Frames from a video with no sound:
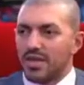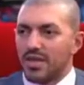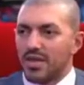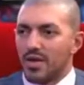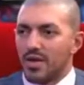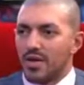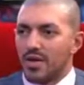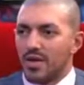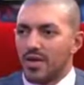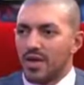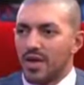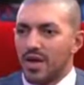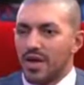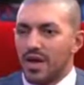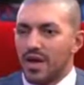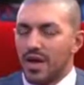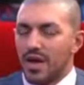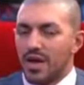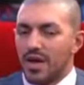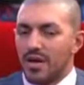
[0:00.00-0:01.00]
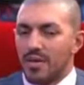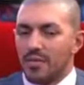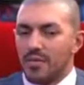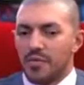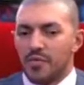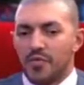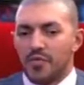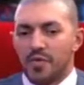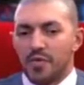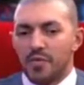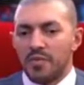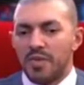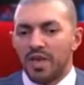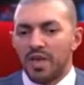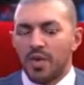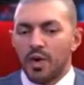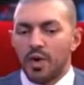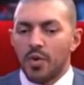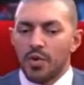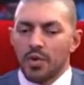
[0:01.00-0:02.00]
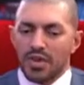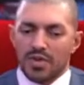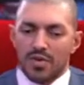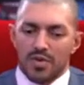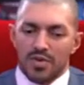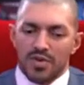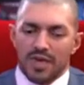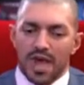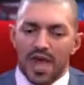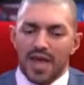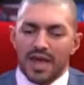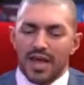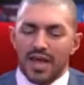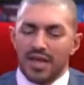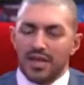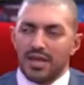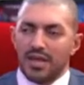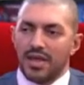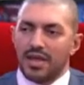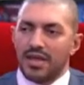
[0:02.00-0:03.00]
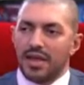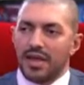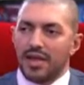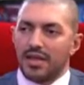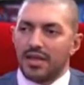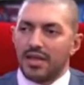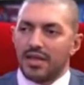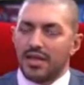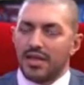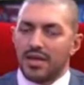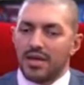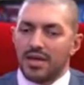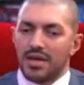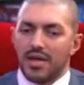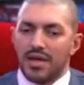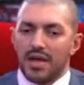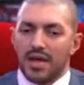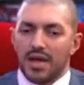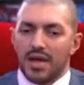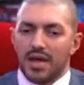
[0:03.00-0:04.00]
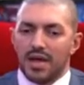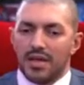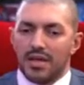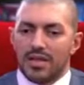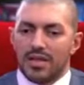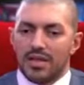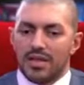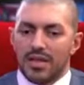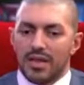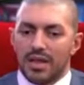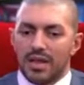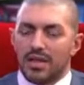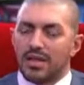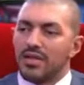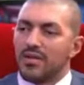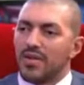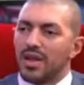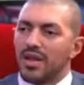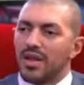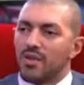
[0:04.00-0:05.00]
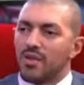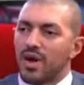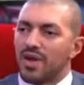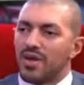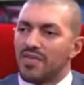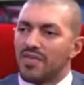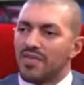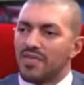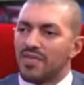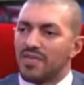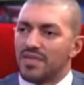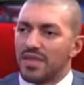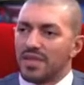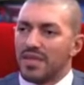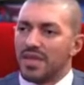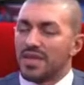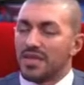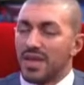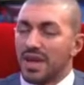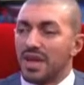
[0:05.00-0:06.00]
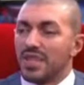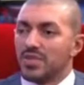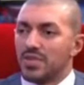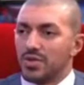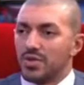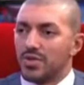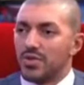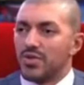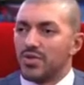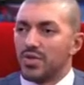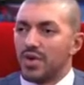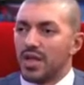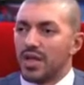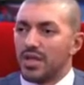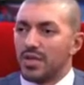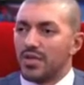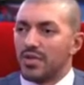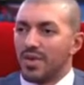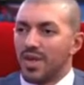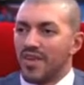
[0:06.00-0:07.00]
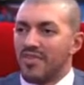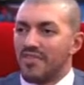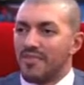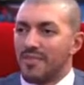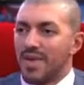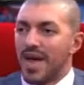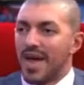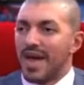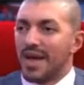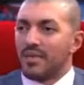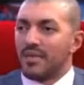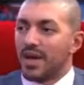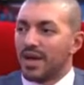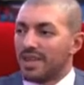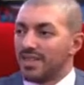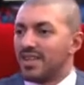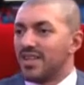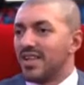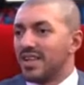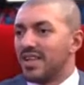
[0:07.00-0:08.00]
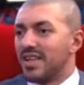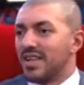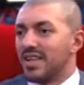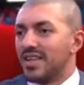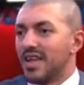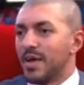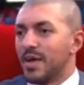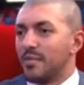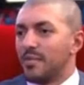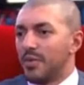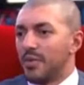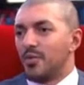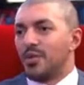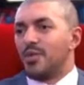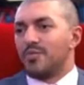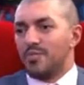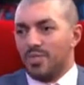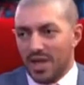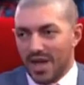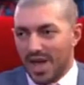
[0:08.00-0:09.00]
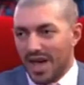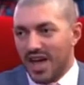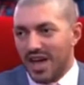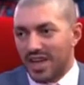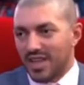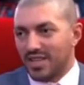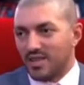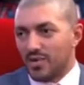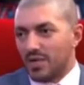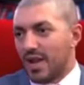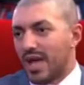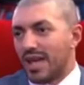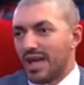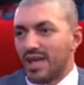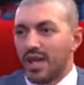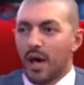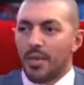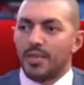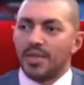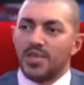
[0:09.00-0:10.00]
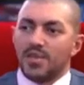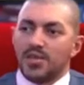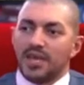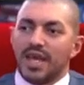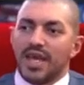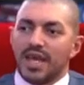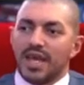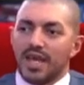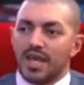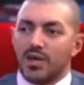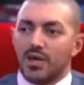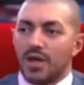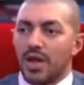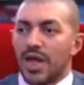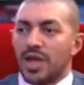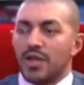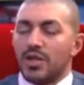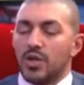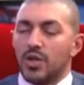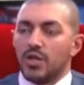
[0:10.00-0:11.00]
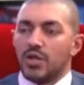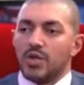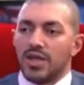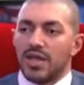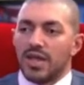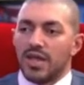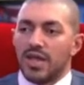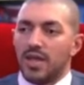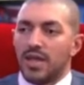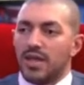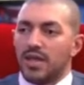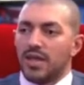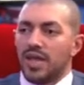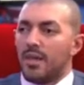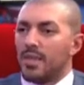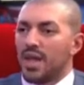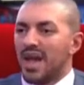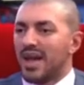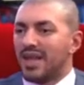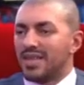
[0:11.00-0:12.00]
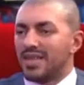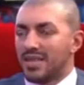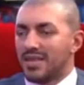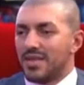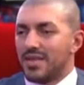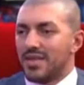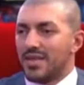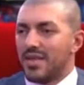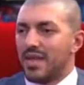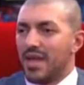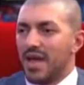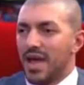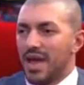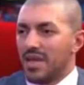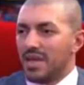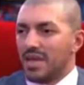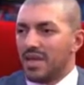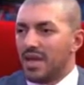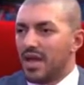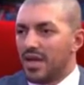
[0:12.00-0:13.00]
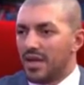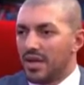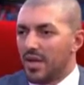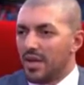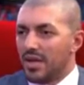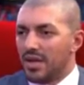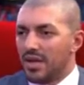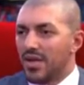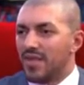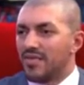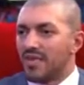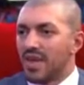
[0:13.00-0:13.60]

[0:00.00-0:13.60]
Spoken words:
So for me, going through that, I think it's really one of the things that I should do is to give back by telling people behind or like coming to take it or like new to the not behind it then as in a level.